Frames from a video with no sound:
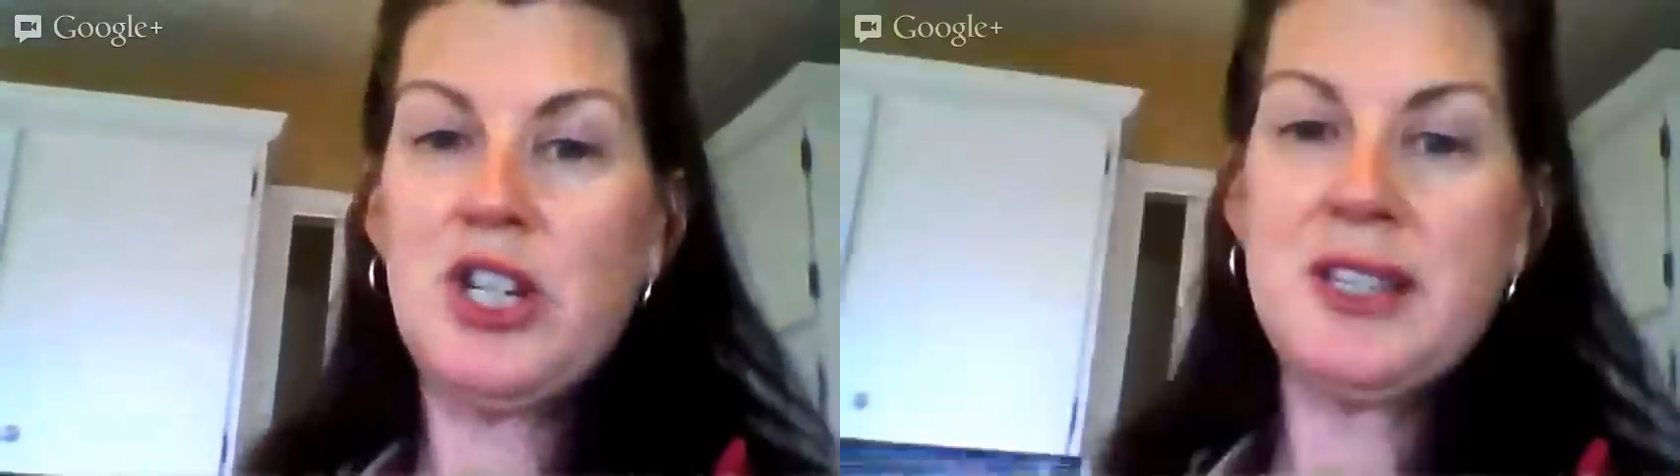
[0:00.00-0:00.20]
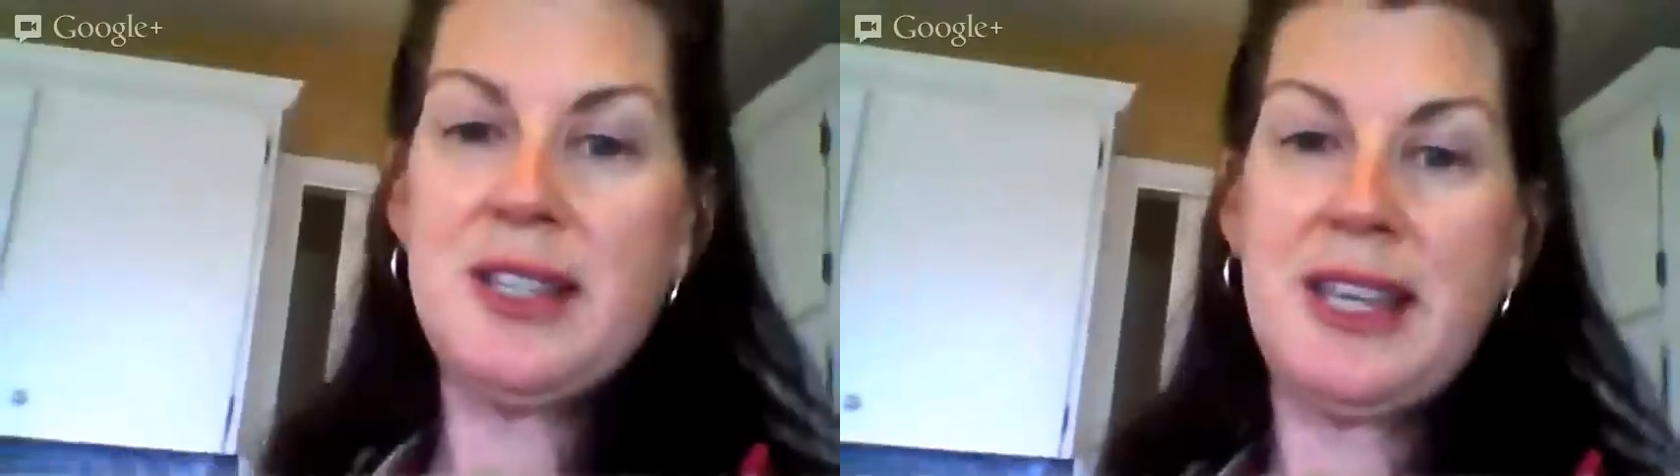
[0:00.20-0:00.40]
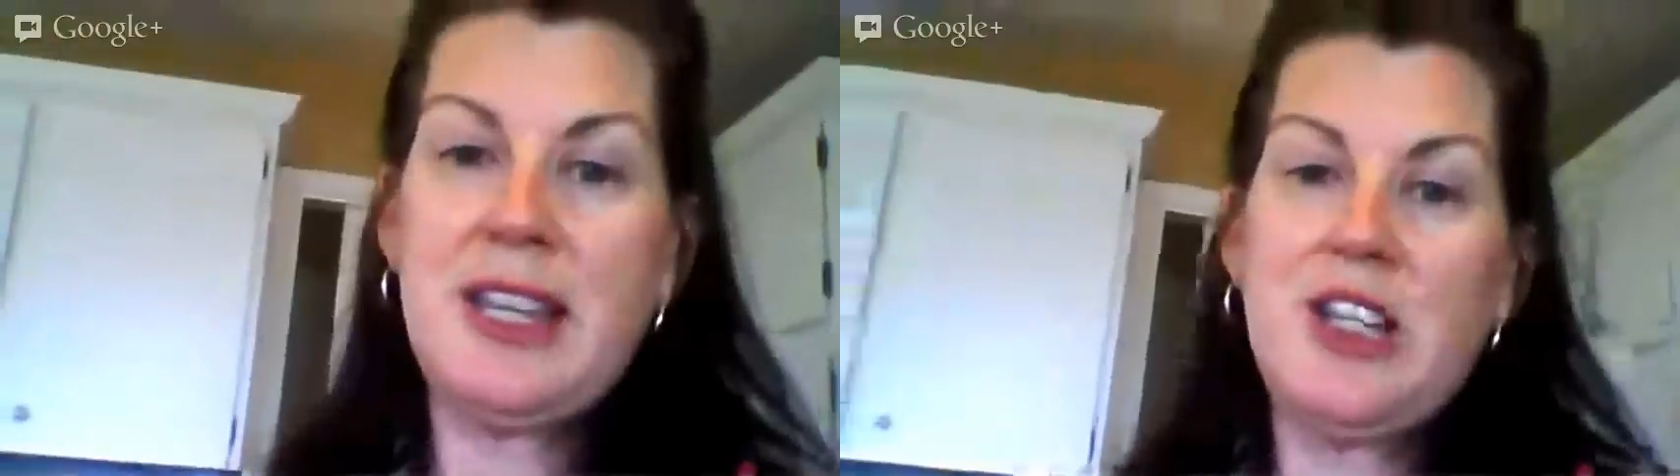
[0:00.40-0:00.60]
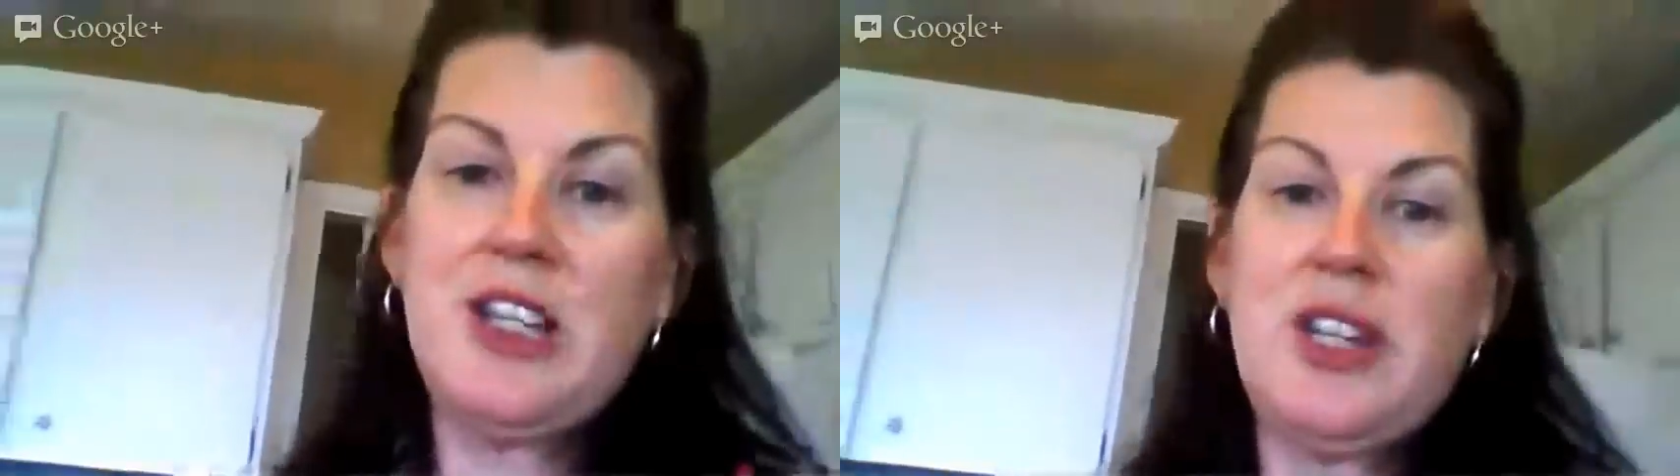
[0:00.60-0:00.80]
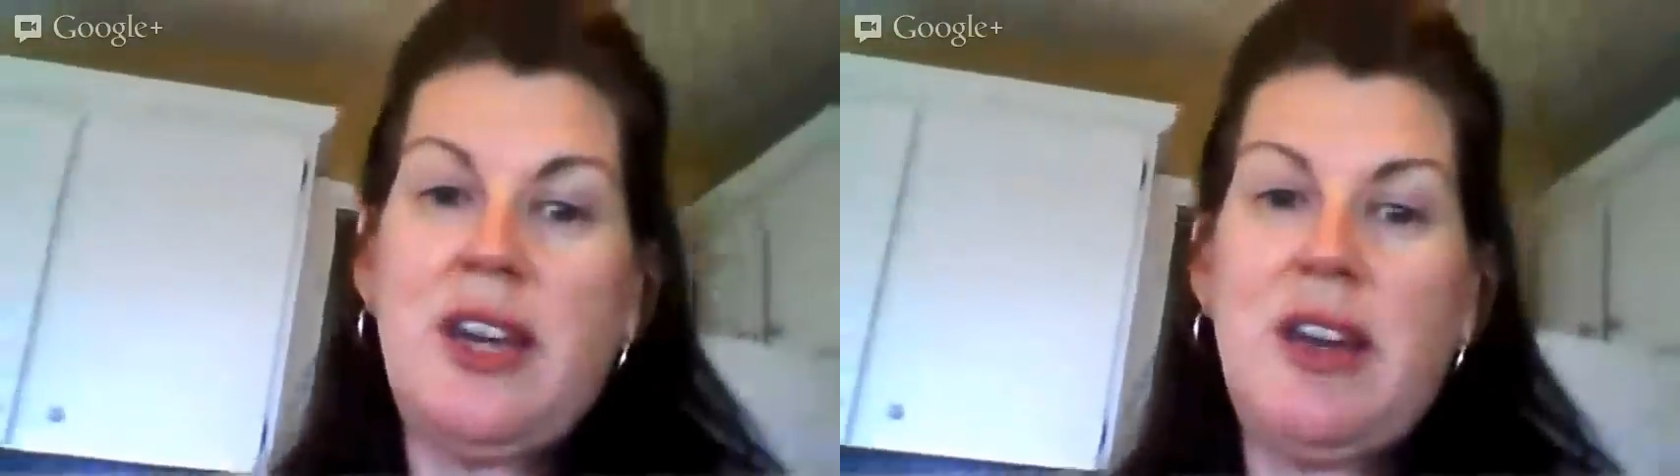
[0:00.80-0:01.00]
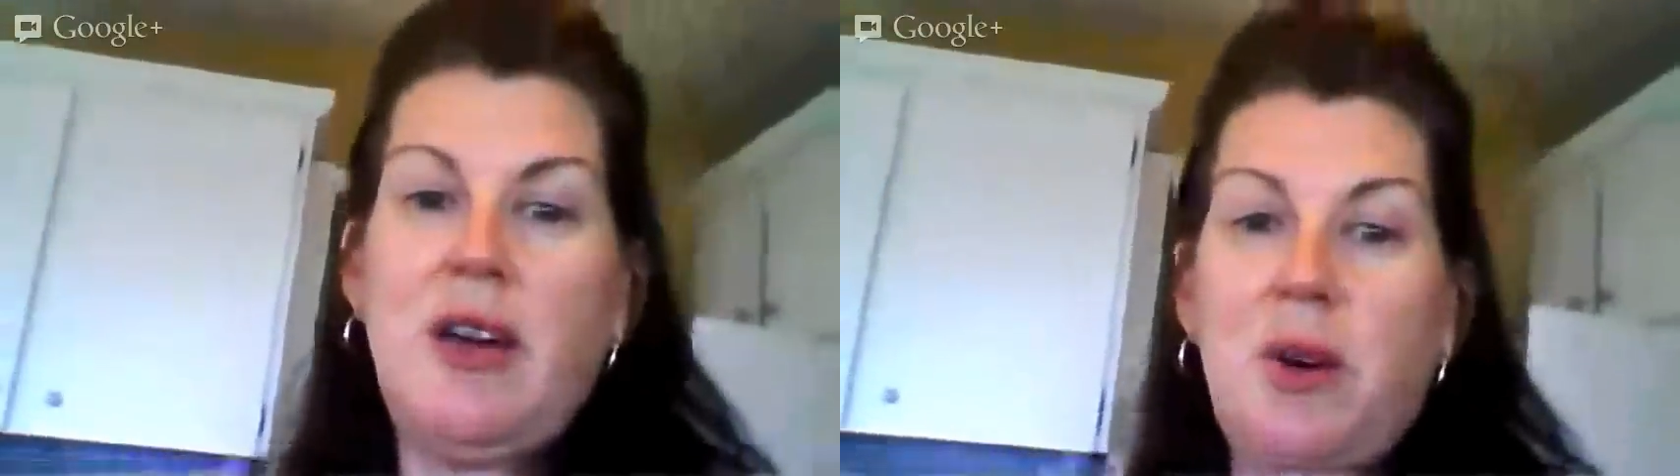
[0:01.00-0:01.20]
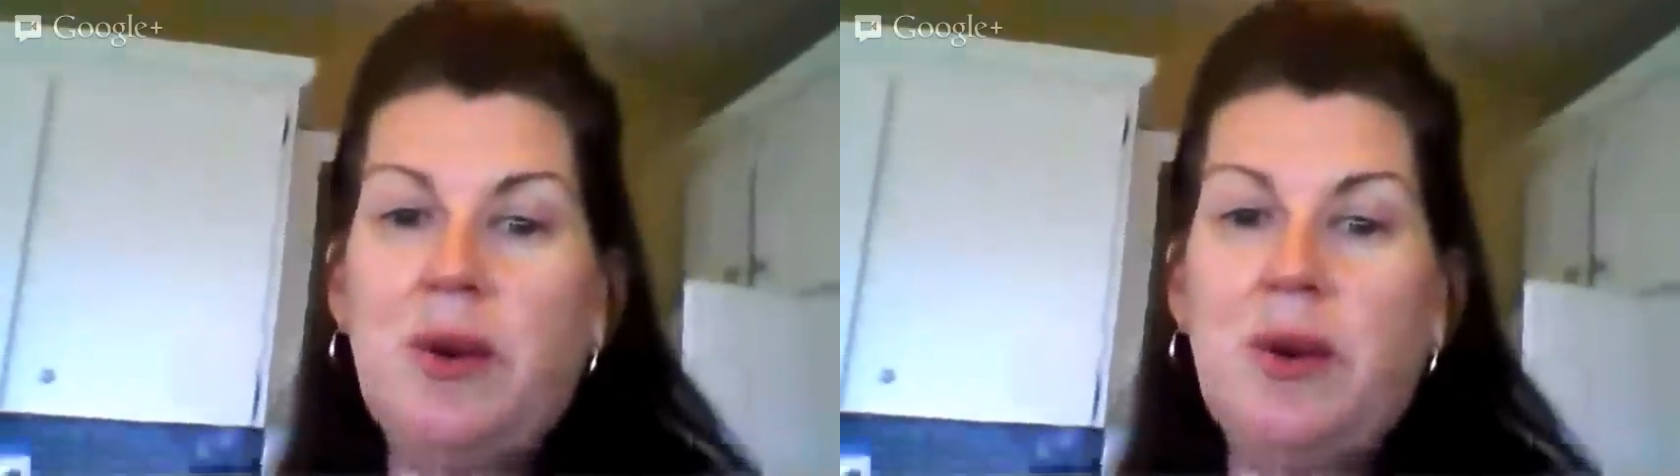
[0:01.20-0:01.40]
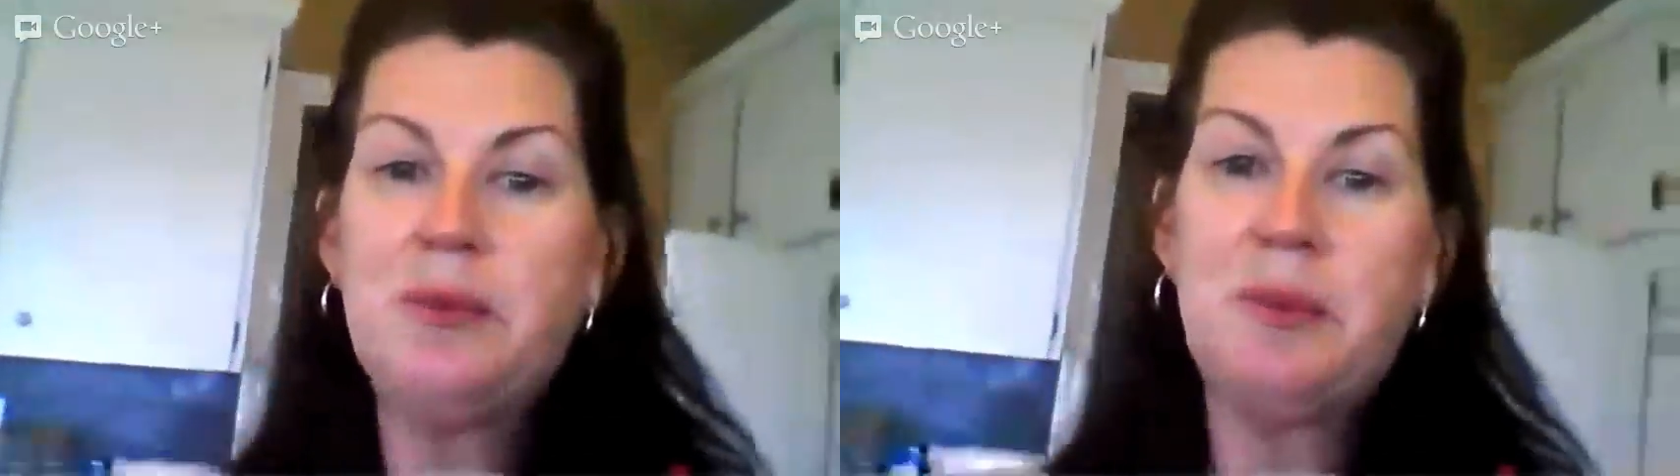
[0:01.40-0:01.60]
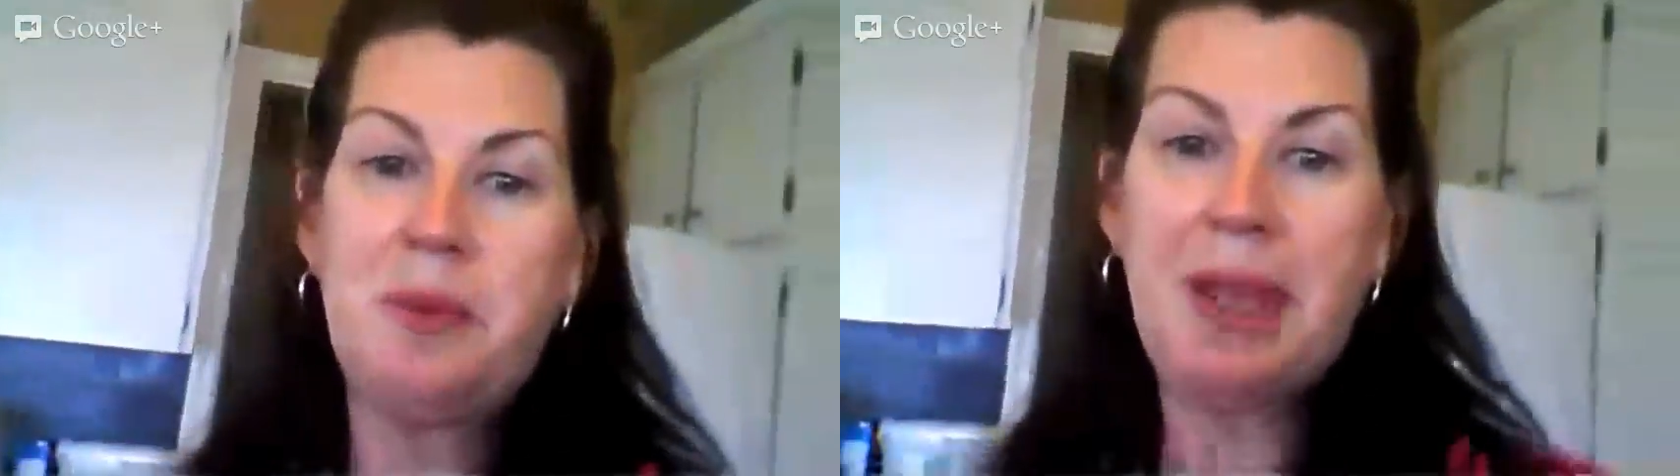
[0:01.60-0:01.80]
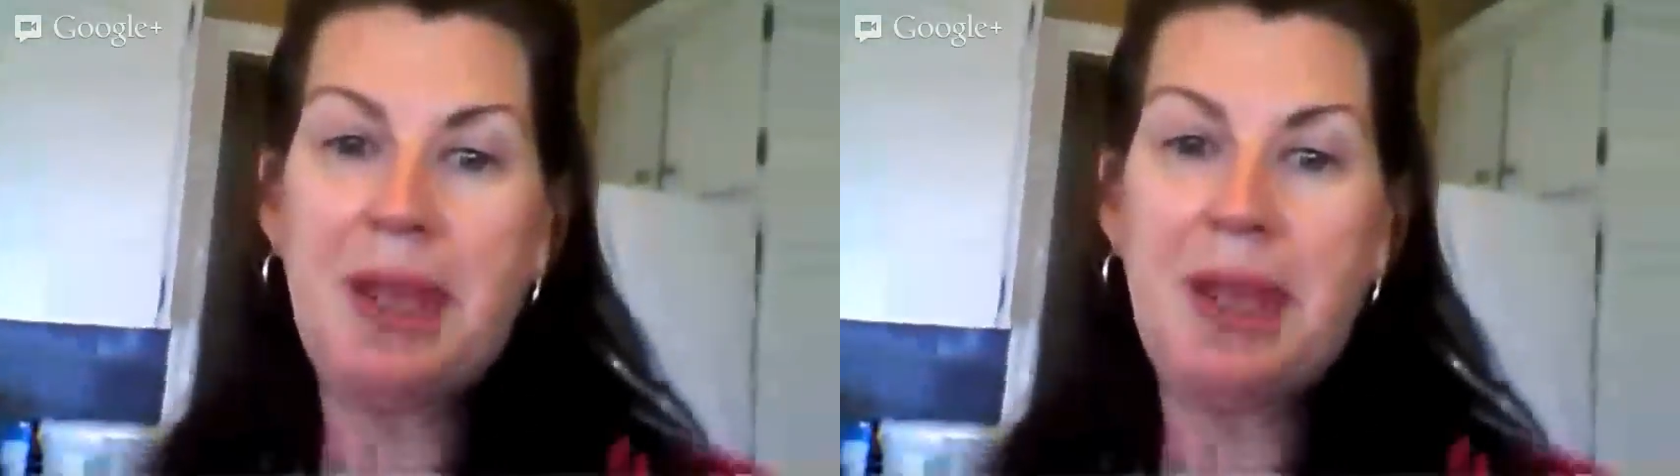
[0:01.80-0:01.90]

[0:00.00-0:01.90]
So she's in the kitchen now,